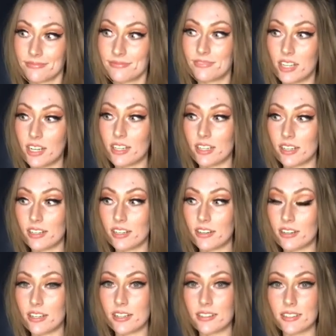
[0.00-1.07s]
Very
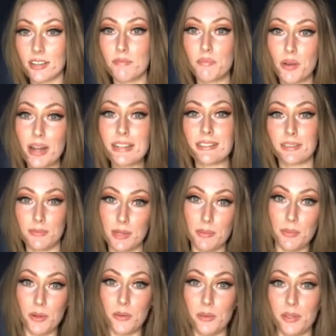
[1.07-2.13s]
hilarious. I've pranked
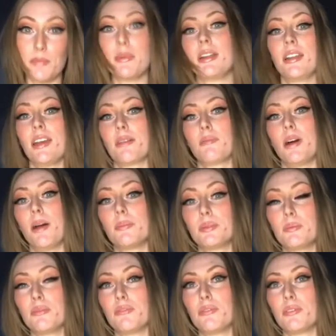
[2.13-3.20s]
people with my neck pops
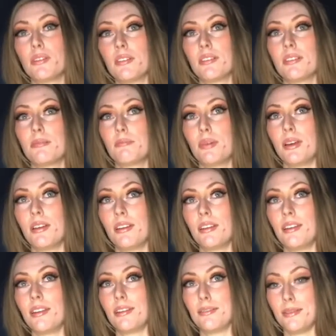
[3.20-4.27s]
before, but
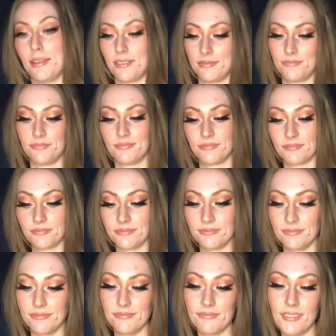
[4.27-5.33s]
anyway.
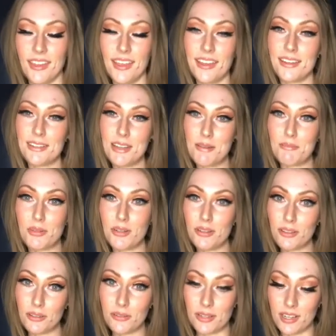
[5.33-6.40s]
Number
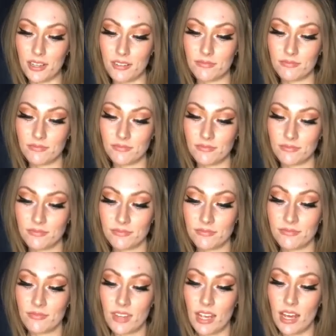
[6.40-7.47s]
three,
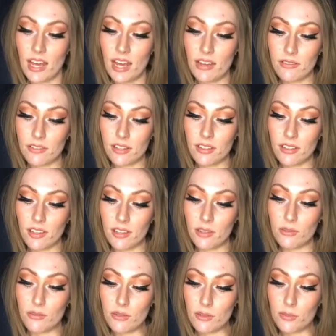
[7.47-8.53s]
everything
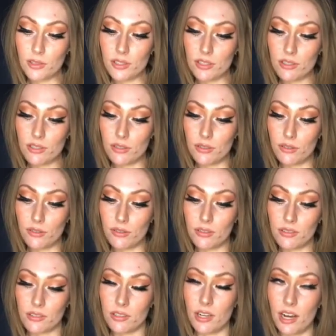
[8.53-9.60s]
you normally do,
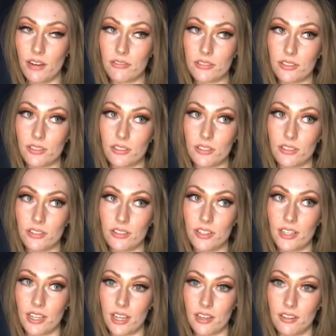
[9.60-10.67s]
you have to learn
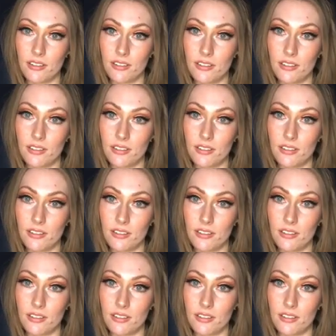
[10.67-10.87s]
again.